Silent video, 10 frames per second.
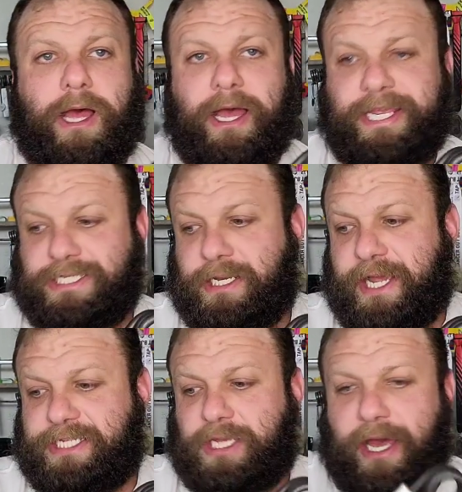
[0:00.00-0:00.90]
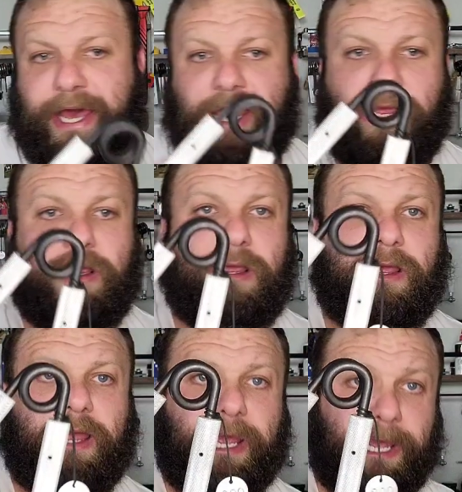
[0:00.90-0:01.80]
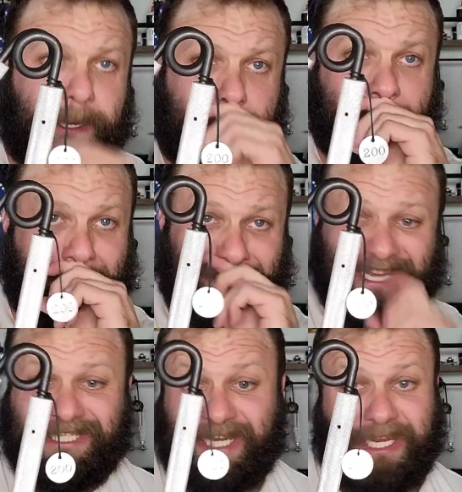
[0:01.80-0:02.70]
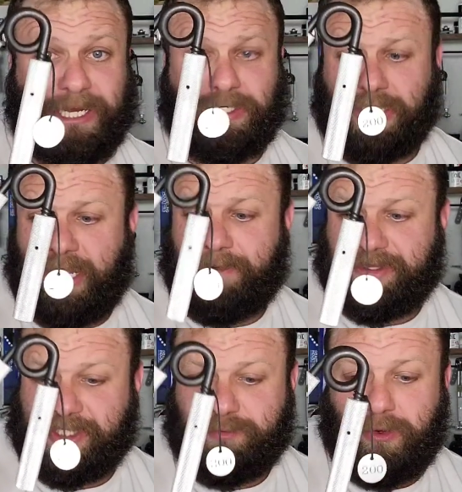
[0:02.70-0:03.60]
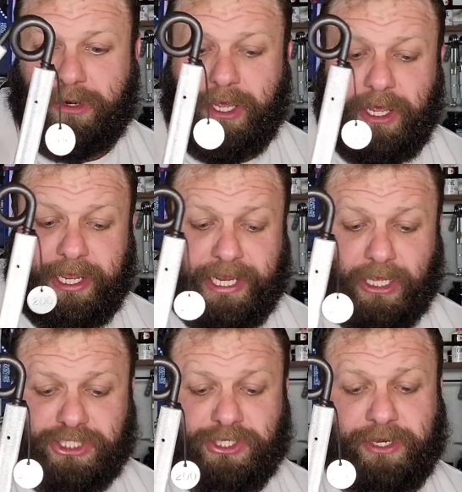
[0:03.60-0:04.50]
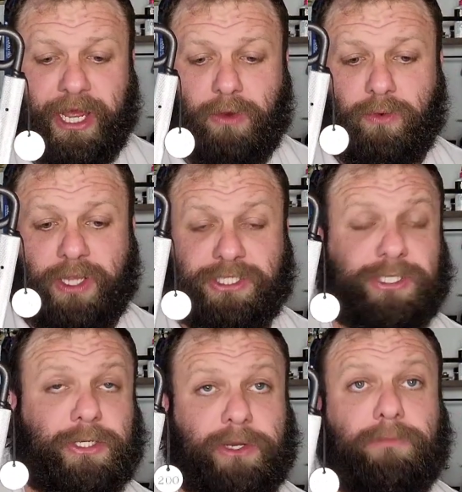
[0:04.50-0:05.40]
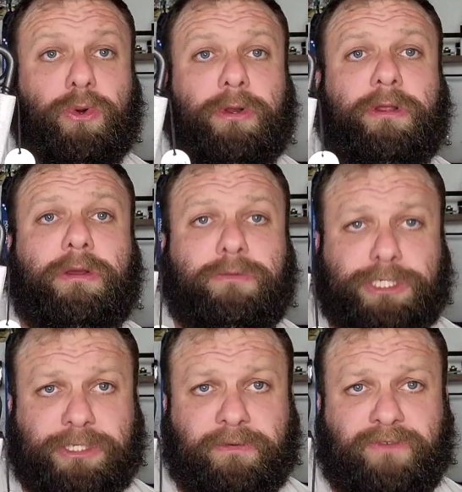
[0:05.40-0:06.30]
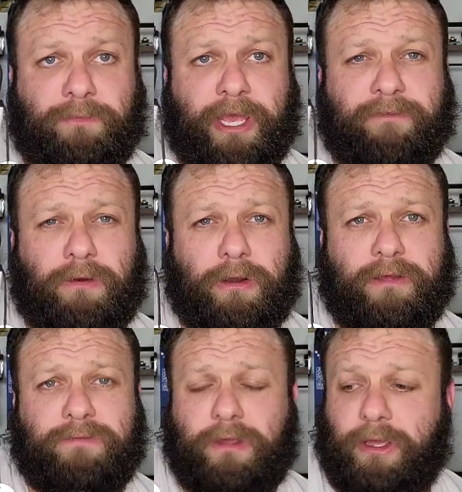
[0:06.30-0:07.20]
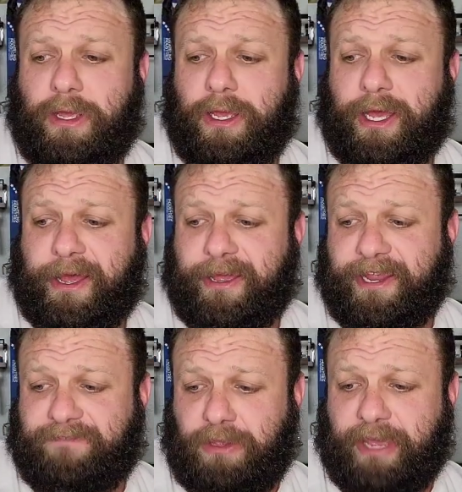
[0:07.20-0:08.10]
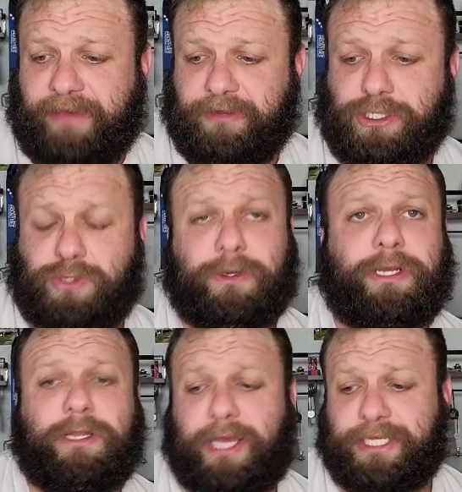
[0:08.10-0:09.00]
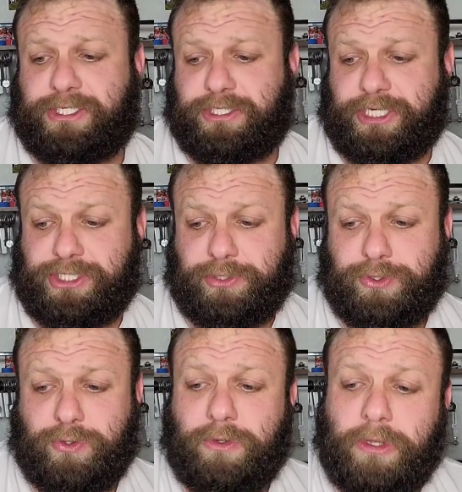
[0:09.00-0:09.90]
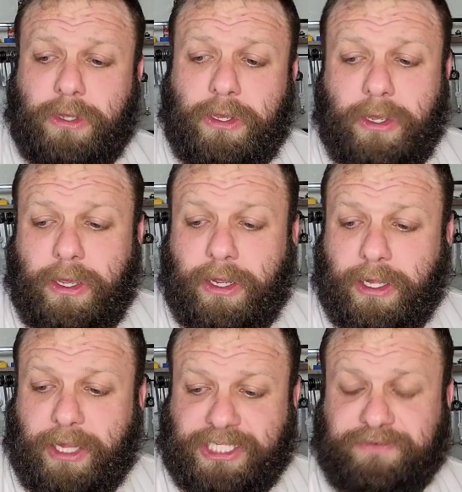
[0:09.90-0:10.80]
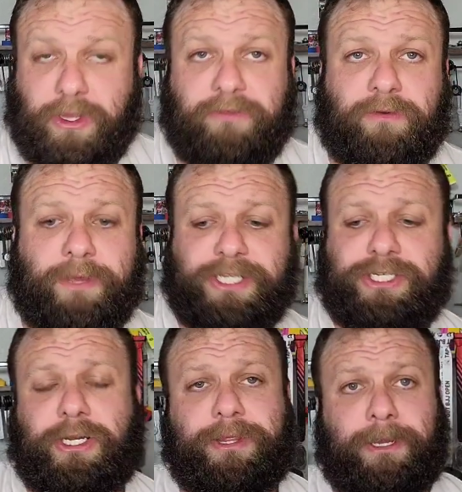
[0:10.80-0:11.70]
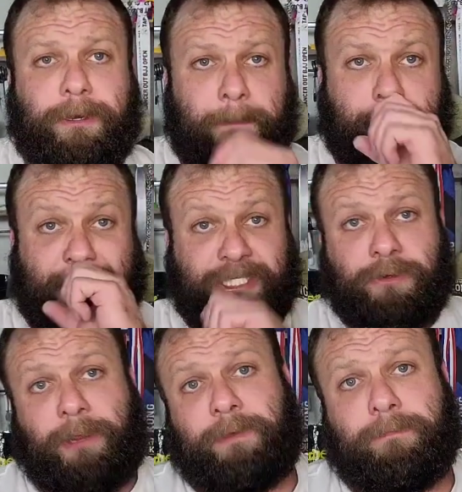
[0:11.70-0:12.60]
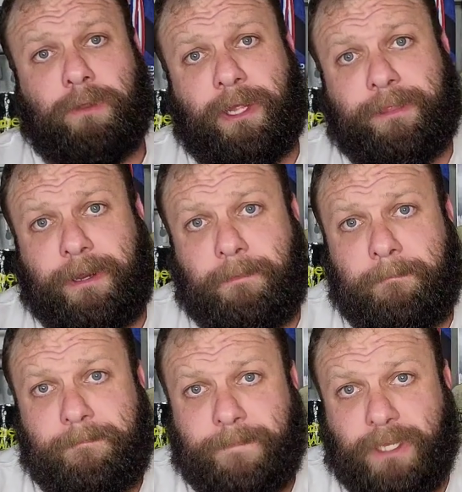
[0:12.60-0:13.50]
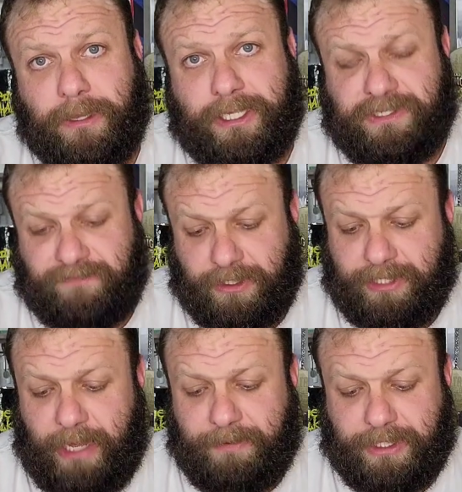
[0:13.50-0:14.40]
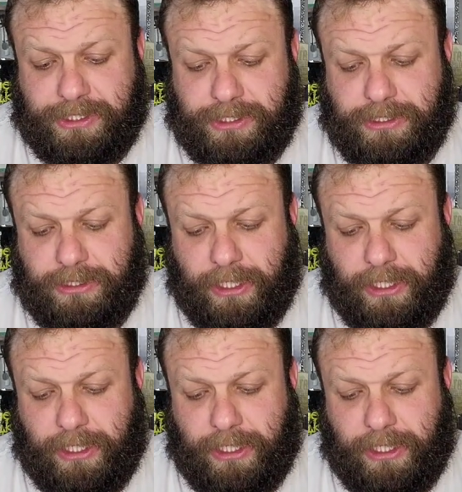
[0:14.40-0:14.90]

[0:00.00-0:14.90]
He's a nice guy, and like I said, he cares a lot about the sport. He also now runs the grip board, which some of you may have heard of. If you haven't joined, I suggest you do. Lots of good information on there, lots of great people on there, lots of fun topics,